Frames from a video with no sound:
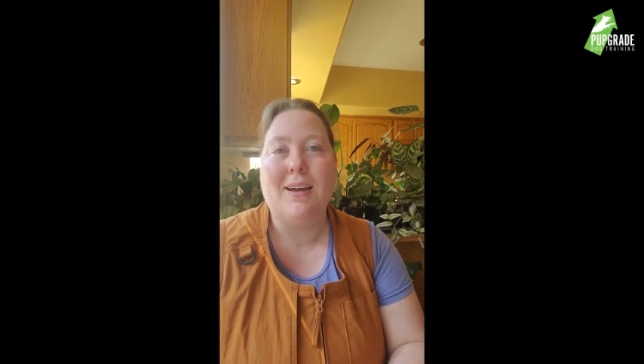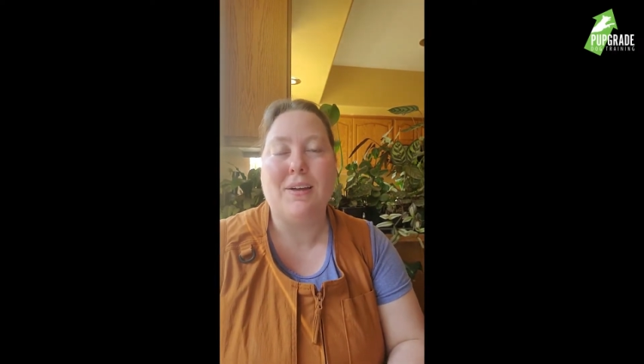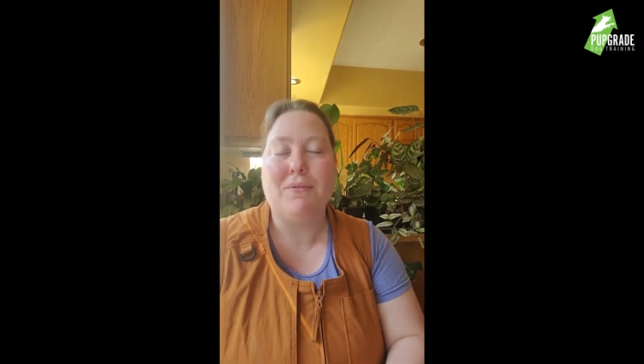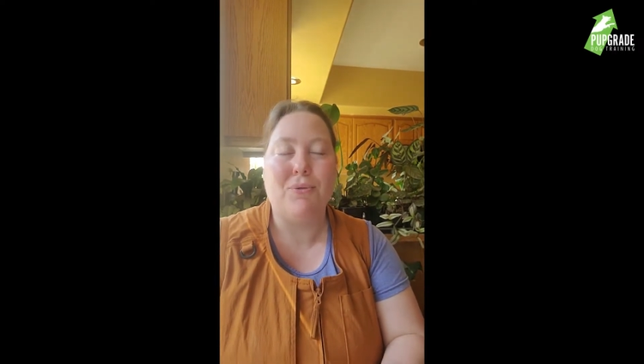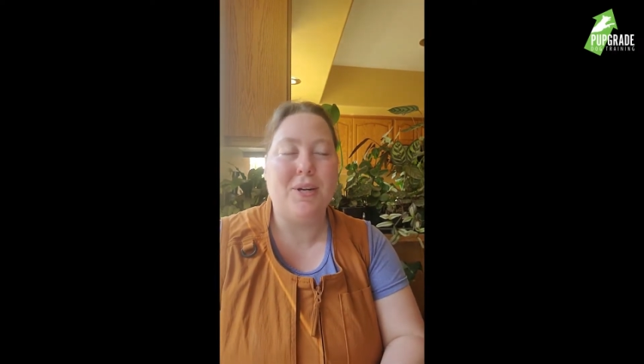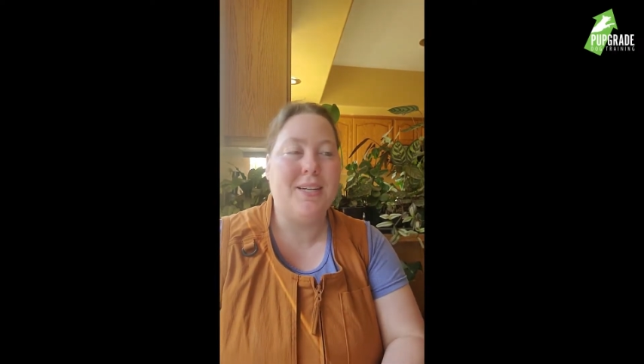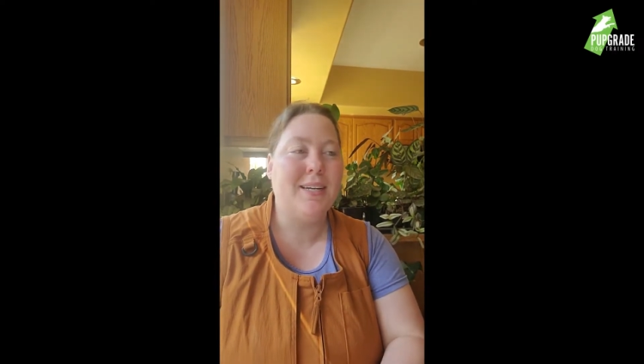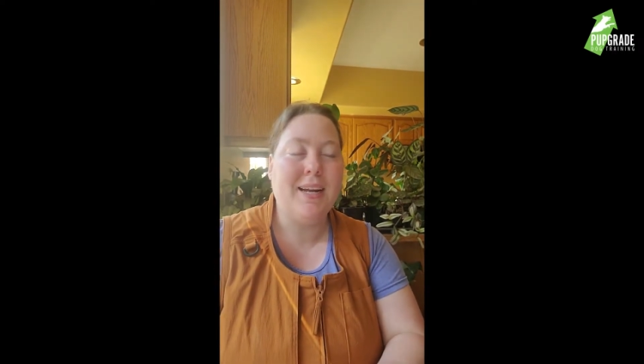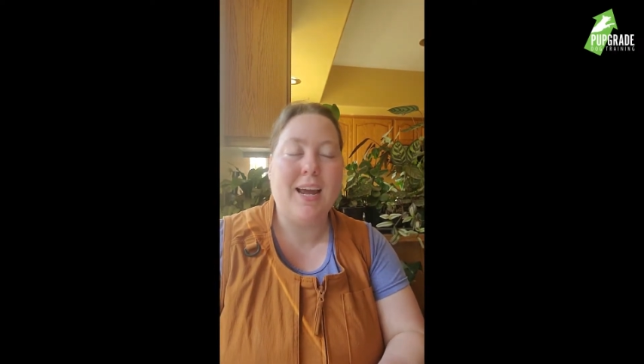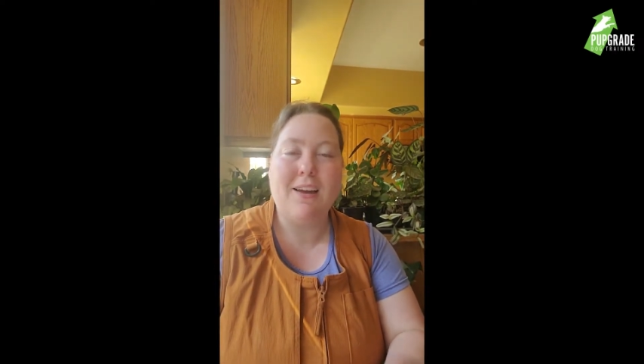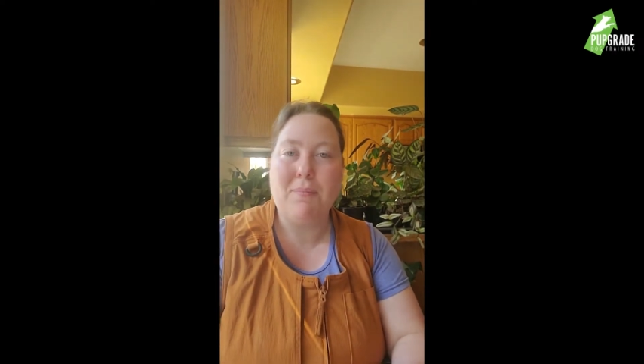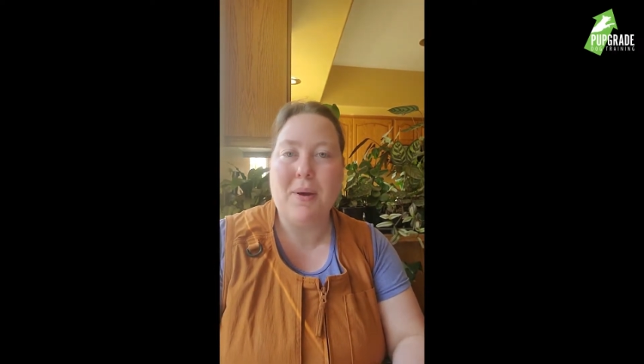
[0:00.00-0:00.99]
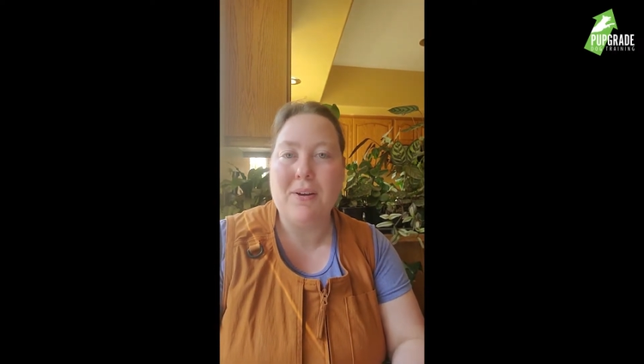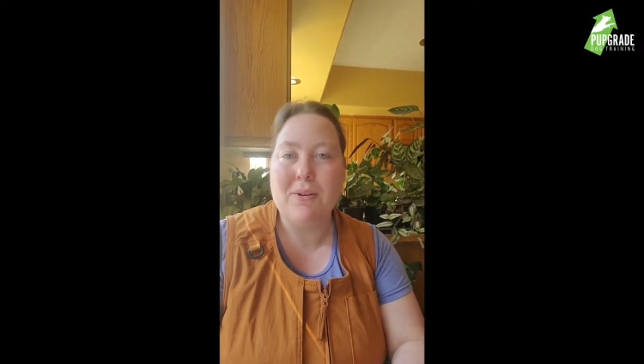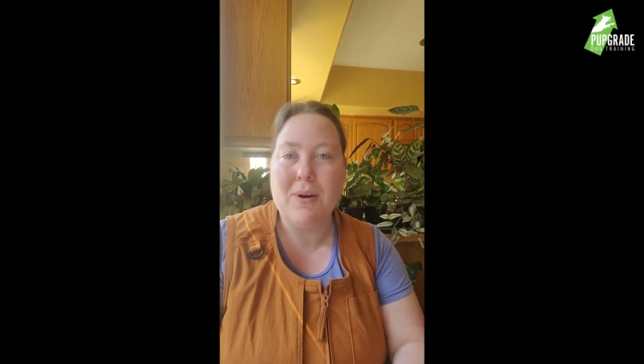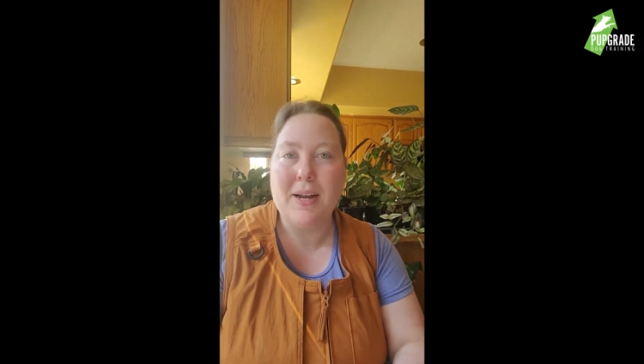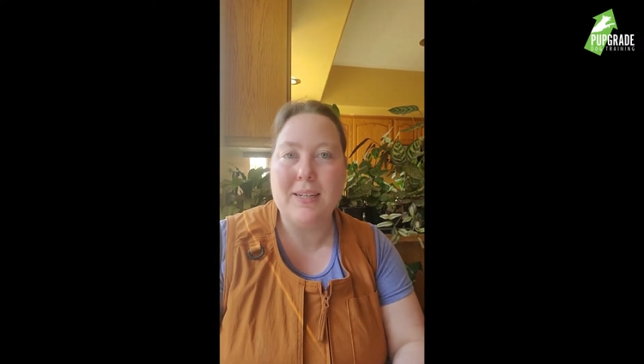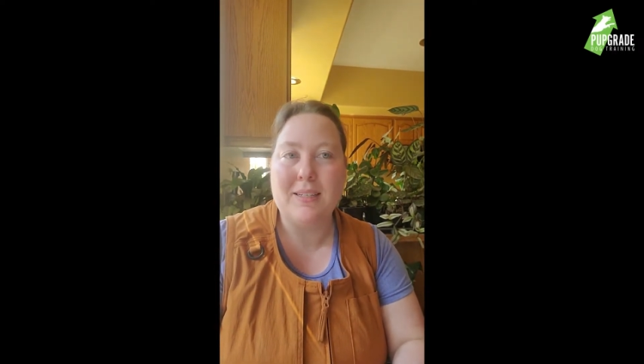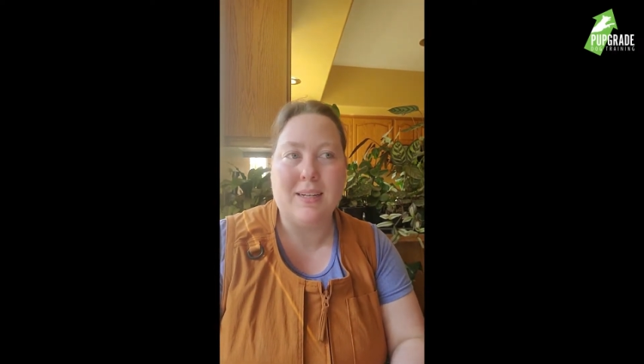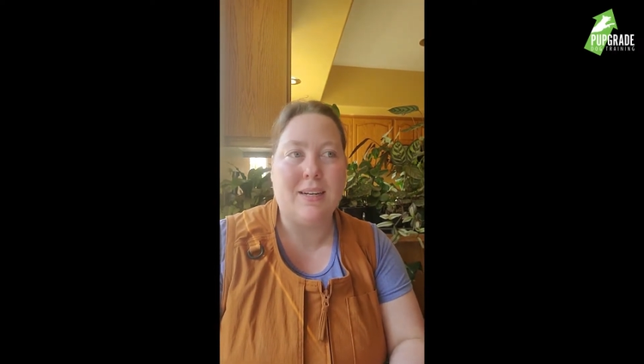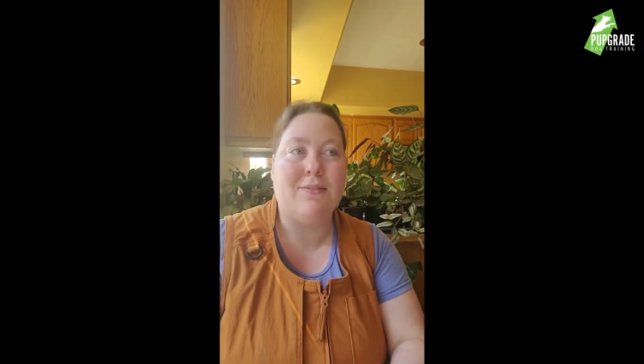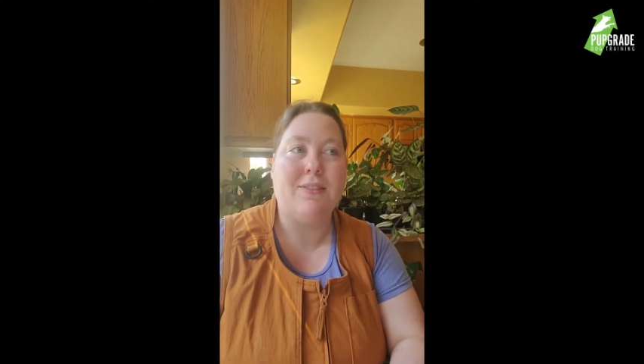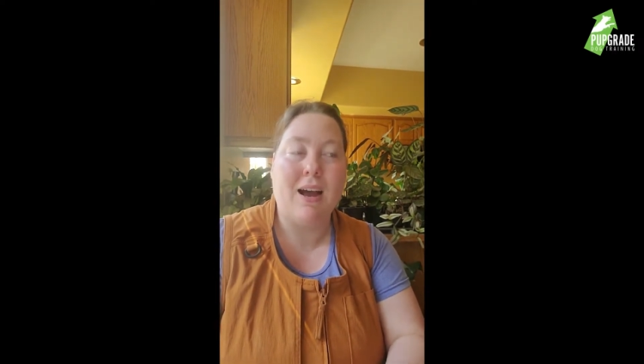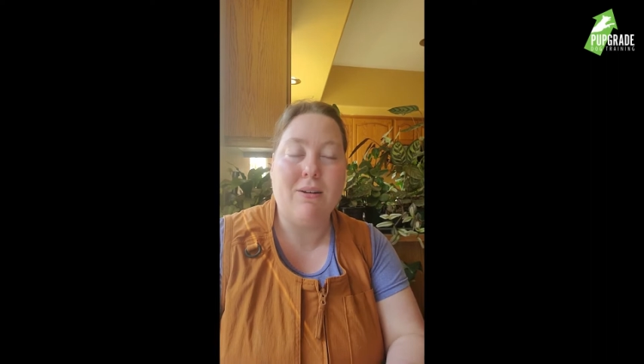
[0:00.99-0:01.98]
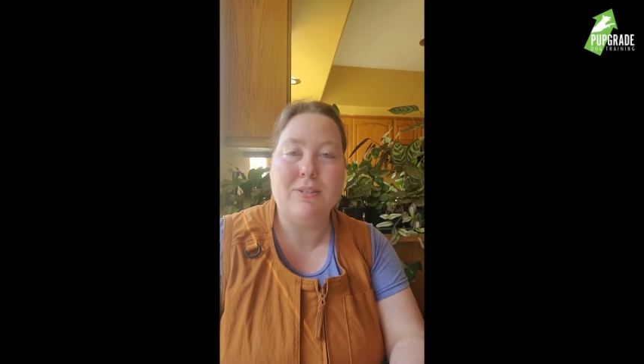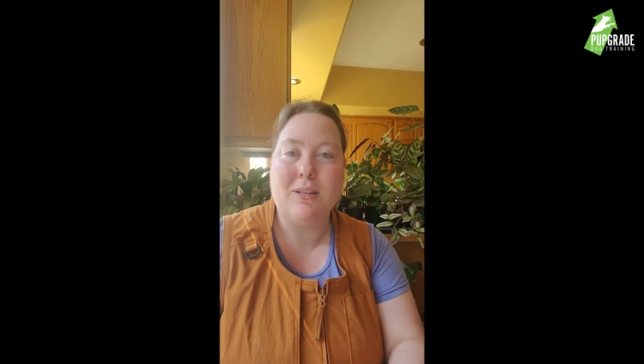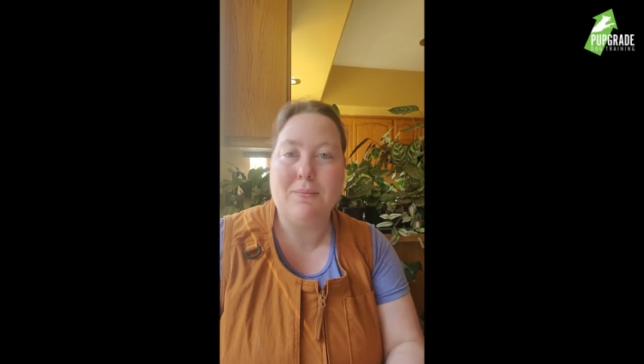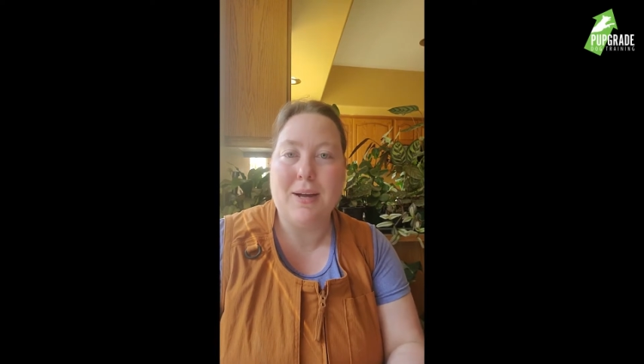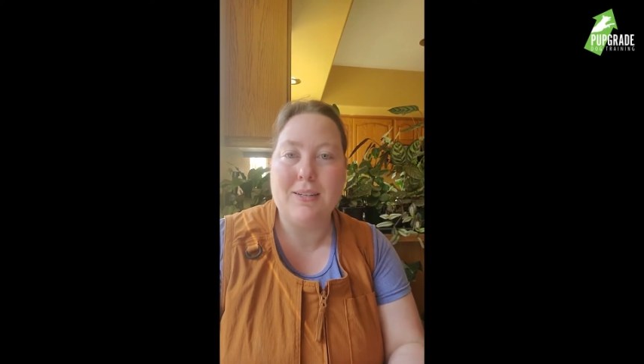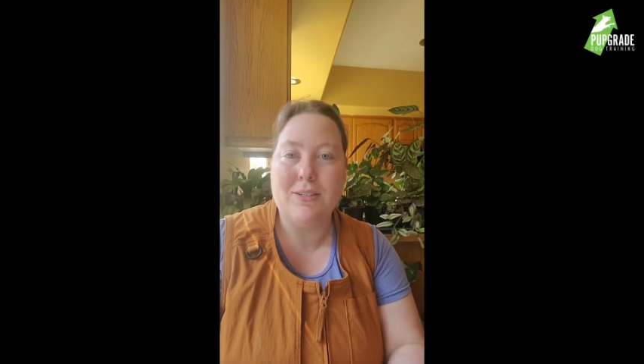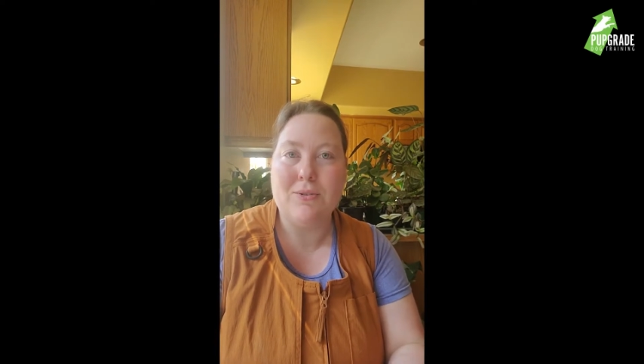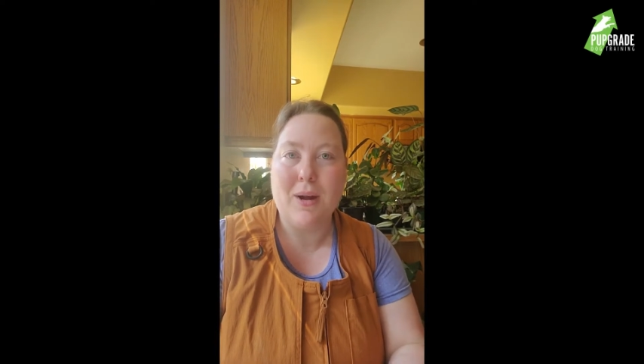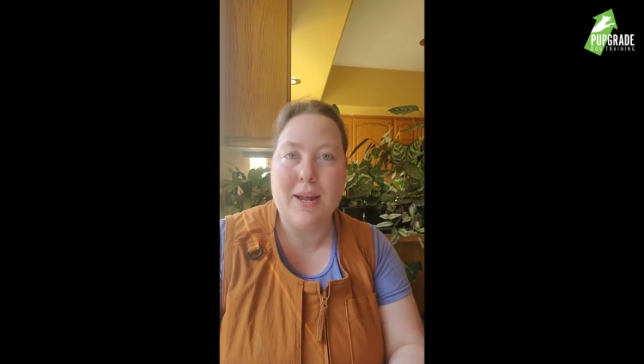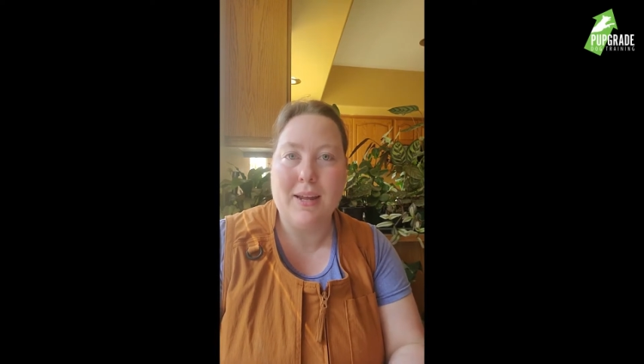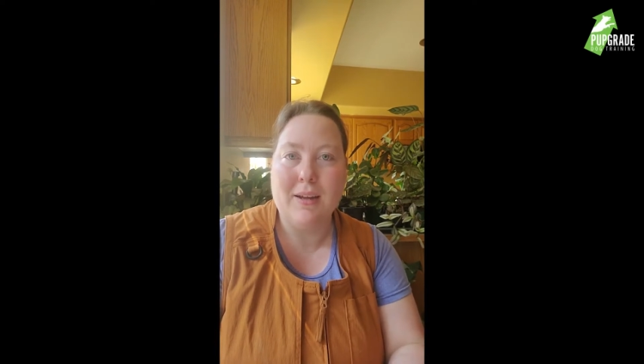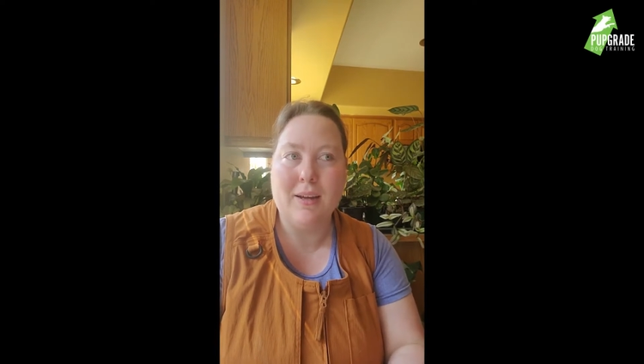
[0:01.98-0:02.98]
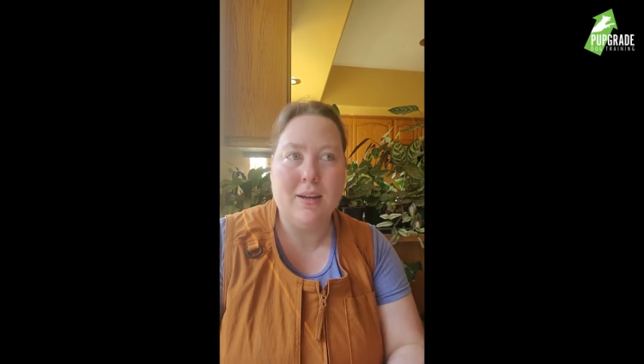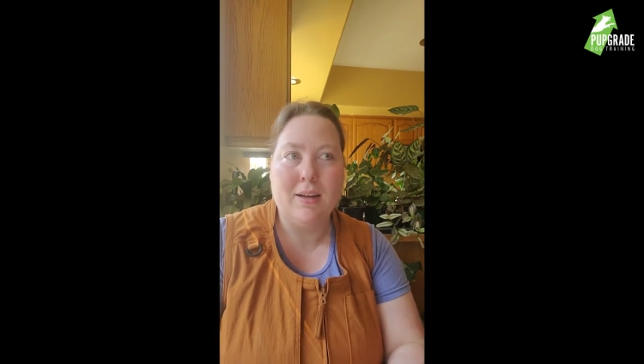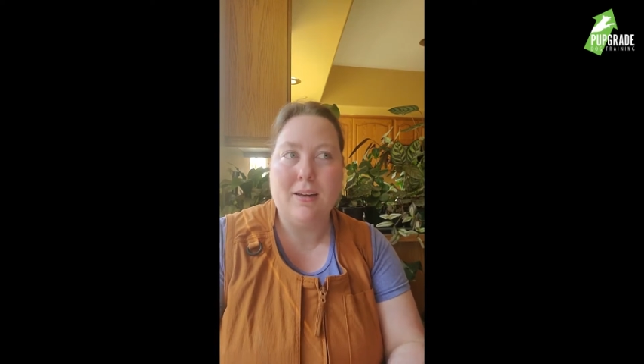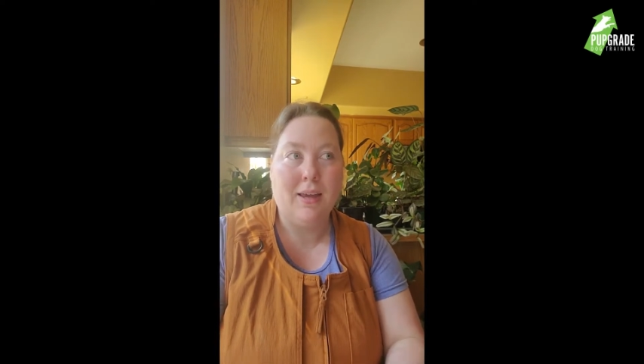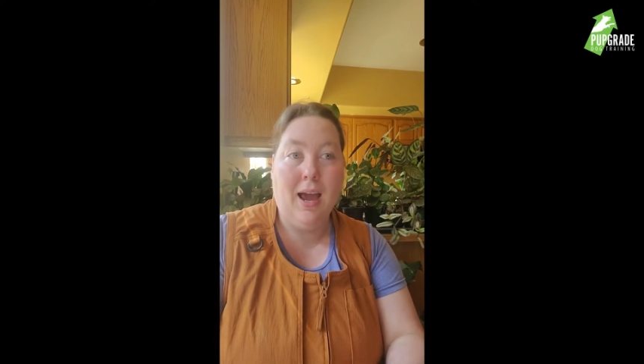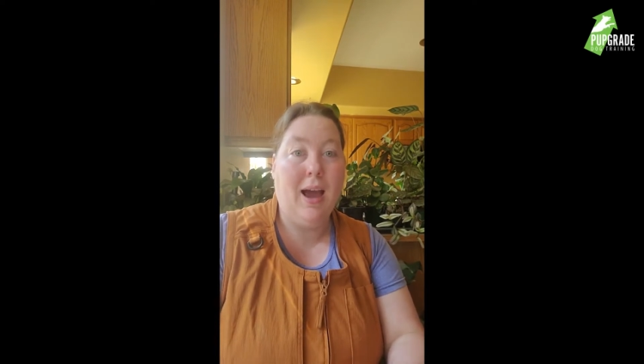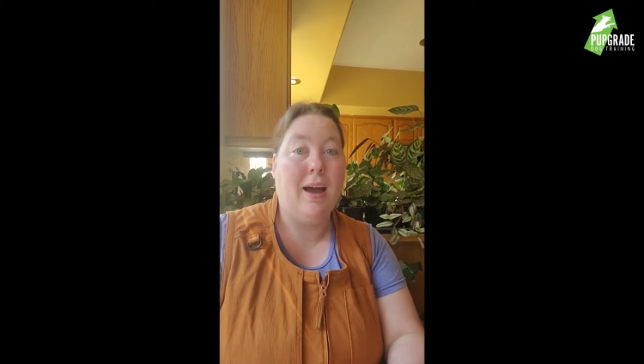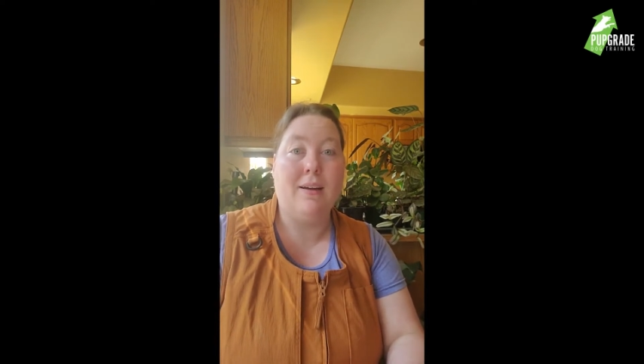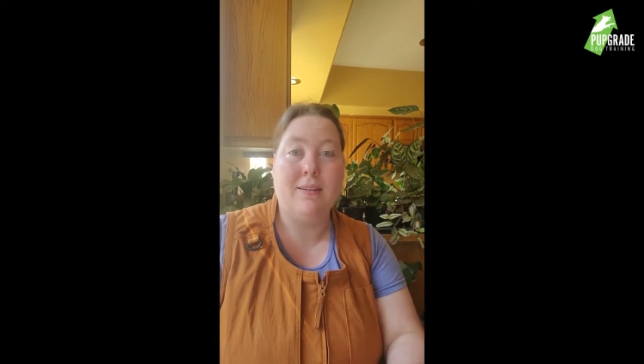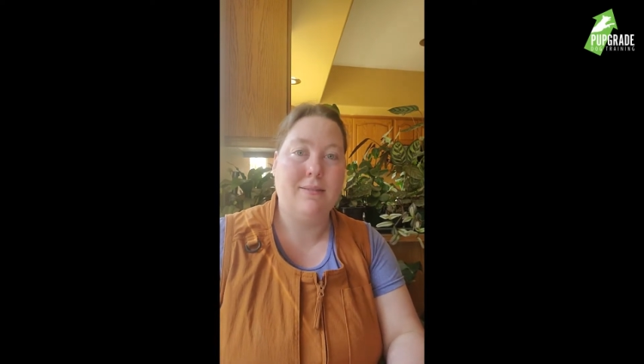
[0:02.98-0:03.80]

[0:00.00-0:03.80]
If we didn't have better ways, like if that was the best way, yeah,